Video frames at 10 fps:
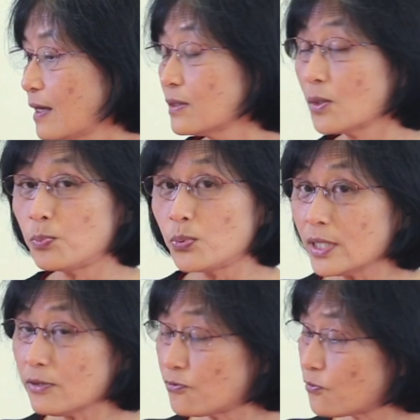The
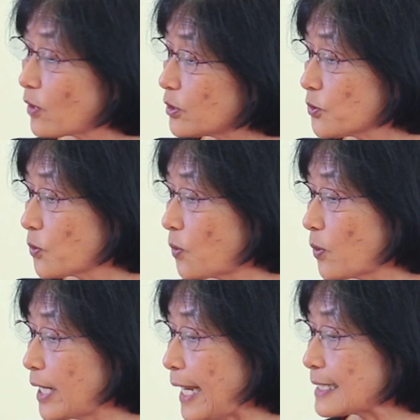prefrontal
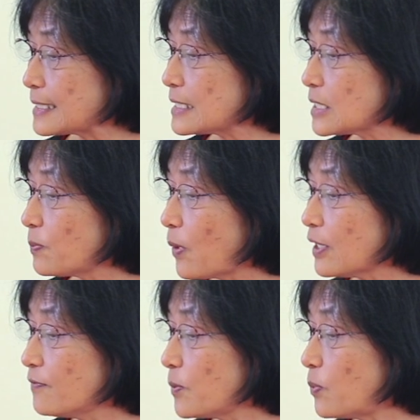cortex is the
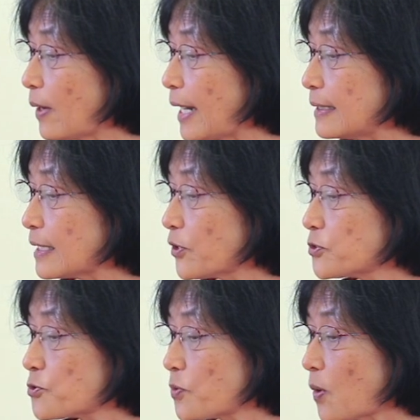part of the brain that
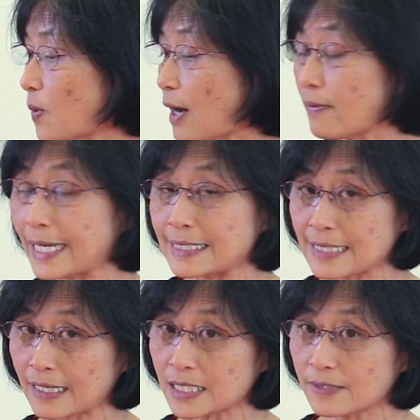controls our
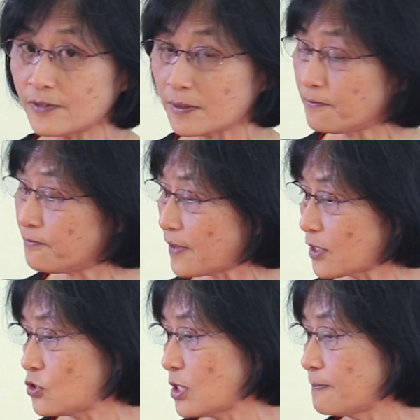executive
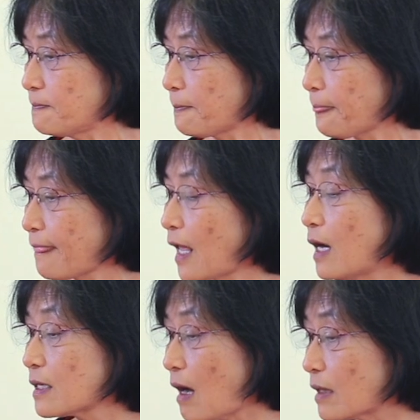function,
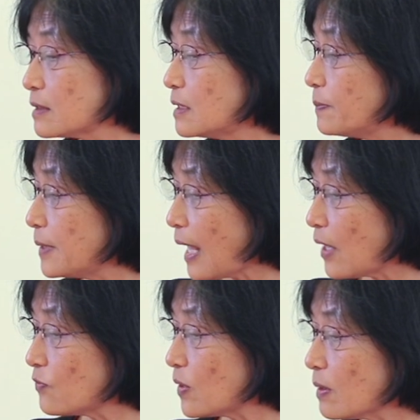cognitive
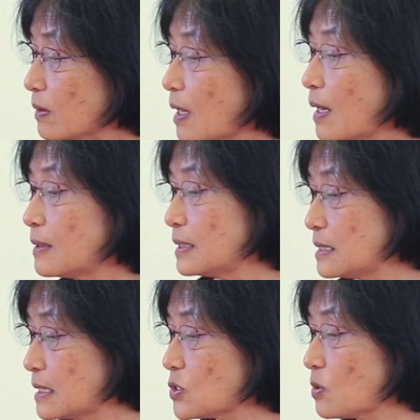behavior,
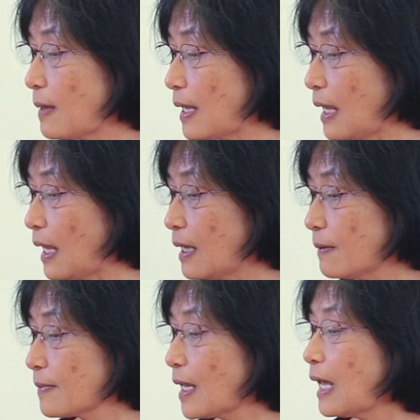decision-making,
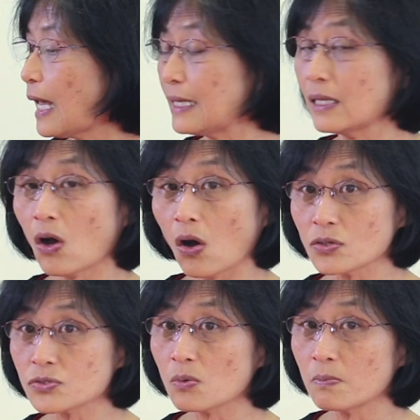and it
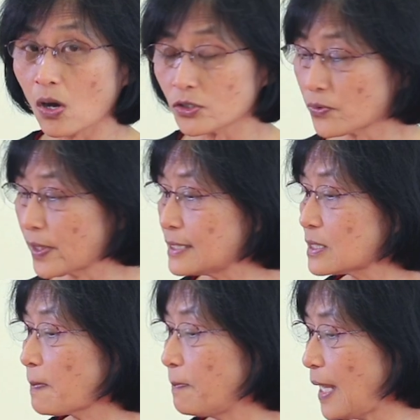also moderates
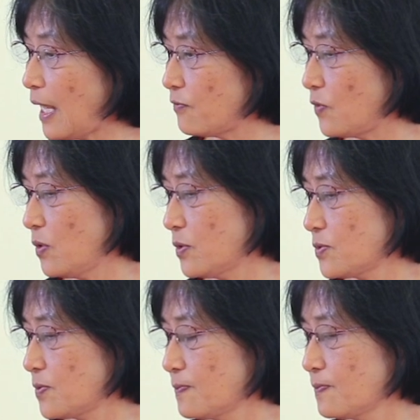behaviors.